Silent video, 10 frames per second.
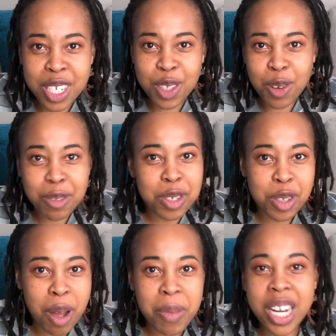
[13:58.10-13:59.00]
don't
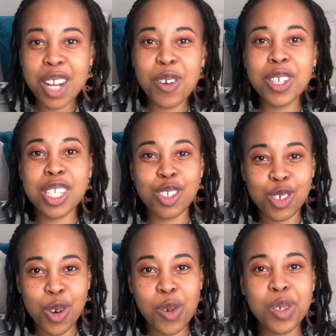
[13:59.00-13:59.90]
stop. And I know it's a
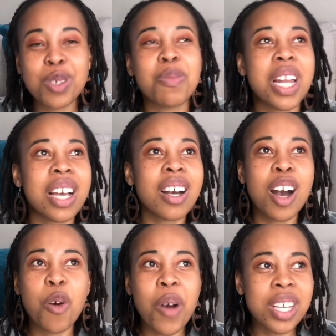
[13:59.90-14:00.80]
joke to be like,
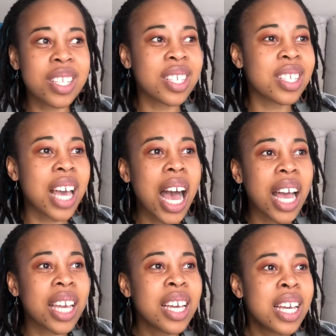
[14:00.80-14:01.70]
why is this
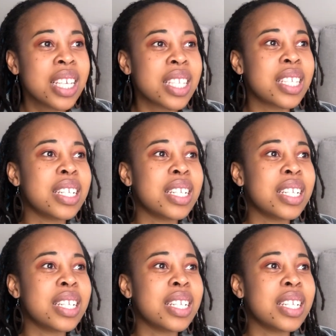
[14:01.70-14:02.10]
guy still